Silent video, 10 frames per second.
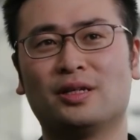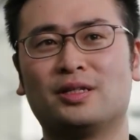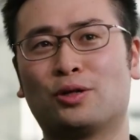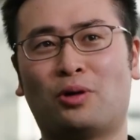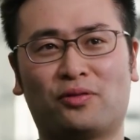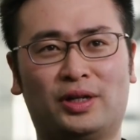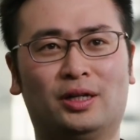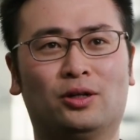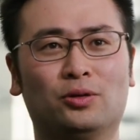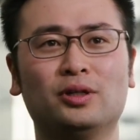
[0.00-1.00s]

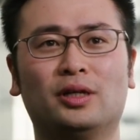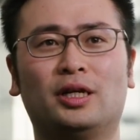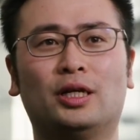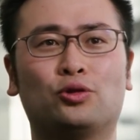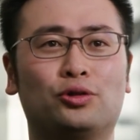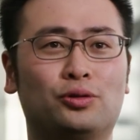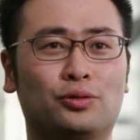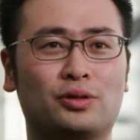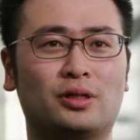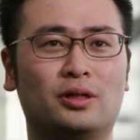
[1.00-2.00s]
nuclear plants, or
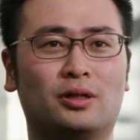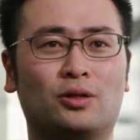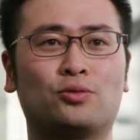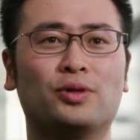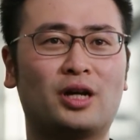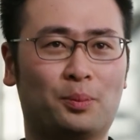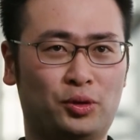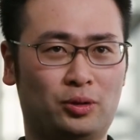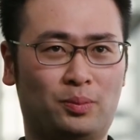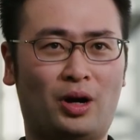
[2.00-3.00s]
areas with high
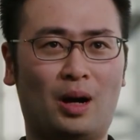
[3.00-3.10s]
radiation,